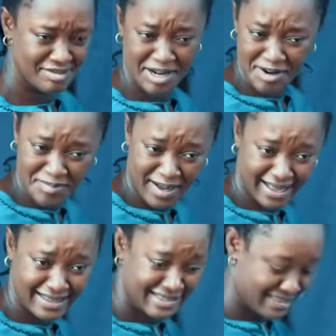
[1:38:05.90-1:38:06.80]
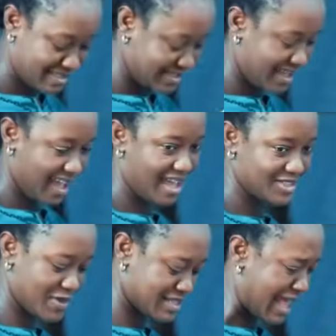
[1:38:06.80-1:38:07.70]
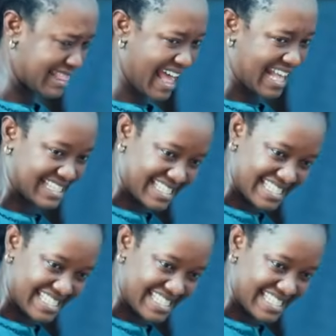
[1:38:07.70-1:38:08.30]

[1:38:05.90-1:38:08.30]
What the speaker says: My number? Just now. Just like that.